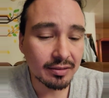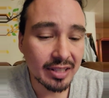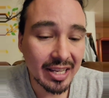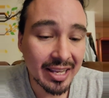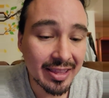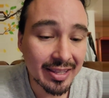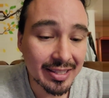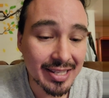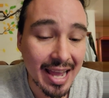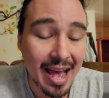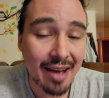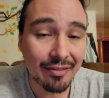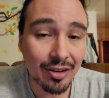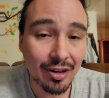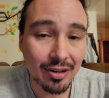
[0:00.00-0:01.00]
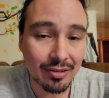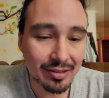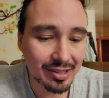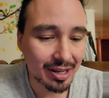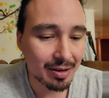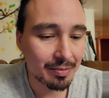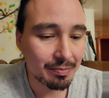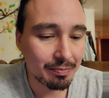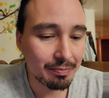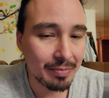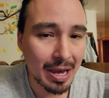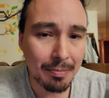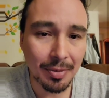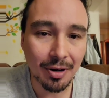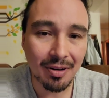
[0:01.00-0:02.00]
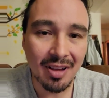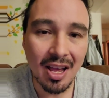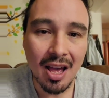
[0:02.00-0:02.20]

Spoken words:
in the tavern? It's like a pepper.